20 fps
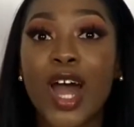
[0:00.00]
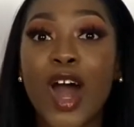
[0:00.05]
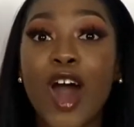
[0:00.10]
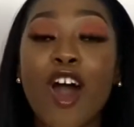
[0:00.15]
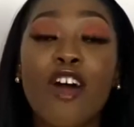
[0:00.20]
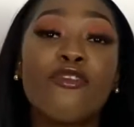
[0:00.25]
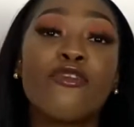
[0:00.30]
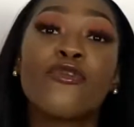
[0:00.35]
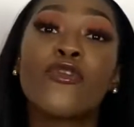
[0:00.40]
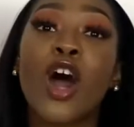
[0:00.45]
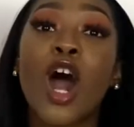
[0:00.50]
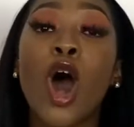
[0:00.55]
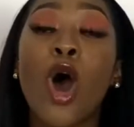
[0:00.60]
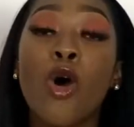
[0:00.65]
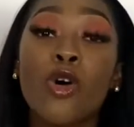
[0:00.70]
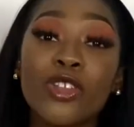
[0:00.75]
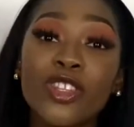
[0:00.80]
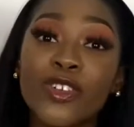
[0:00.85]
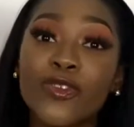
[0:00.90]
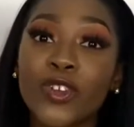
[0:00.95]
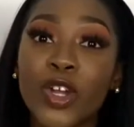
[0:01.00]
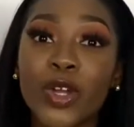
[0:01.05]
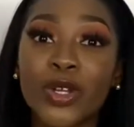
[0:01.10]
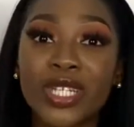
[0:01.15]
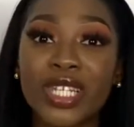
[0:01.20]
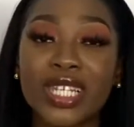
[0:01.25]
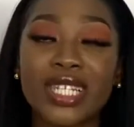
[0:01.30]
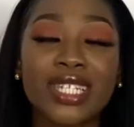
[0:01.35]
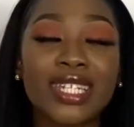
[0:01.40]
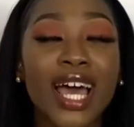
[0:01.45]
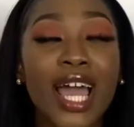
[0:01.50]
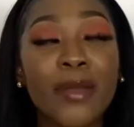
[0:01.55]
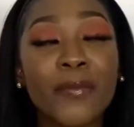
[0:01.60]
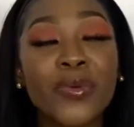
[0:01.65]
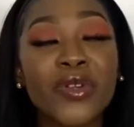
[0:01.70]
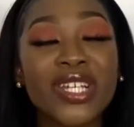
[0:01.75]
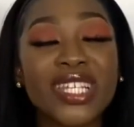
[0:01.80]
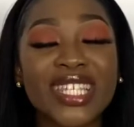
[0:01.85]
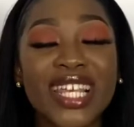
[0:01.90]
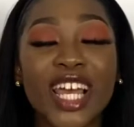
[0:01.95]
Of all the voters,
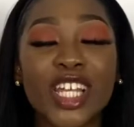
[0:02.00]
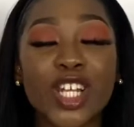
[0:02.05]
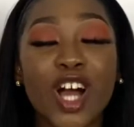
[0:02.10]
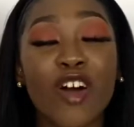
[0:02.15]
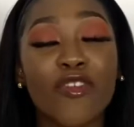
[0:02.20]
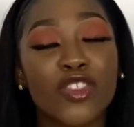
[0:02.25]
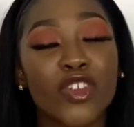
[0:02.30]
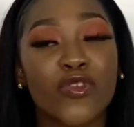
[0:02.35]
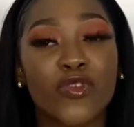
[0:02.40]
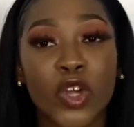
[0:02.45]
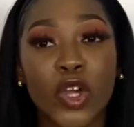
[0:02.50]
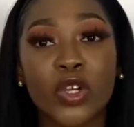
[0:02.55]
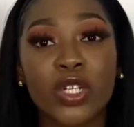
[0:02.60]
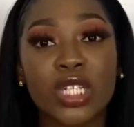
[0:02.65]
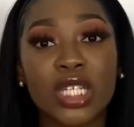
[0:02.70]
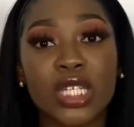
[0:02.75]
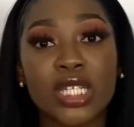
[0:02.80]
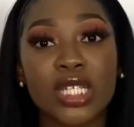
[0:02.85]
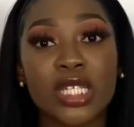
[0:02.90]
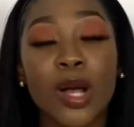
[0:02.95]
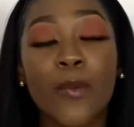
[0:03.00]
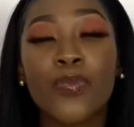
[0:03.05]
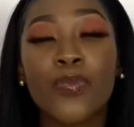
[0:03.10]
9% of the voters